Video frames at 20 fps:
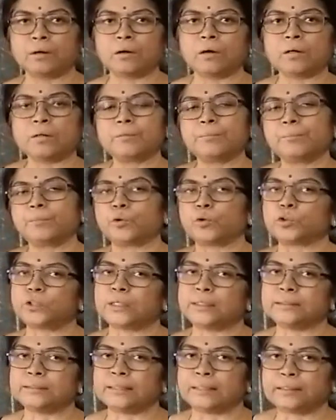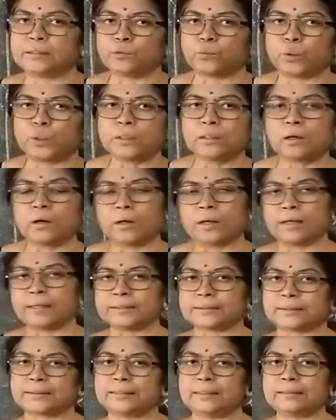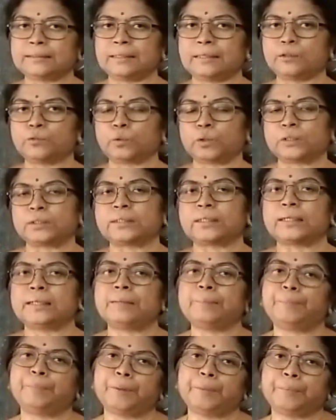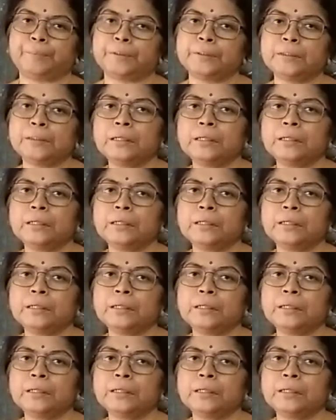or more than that one or less than that one. 3 people,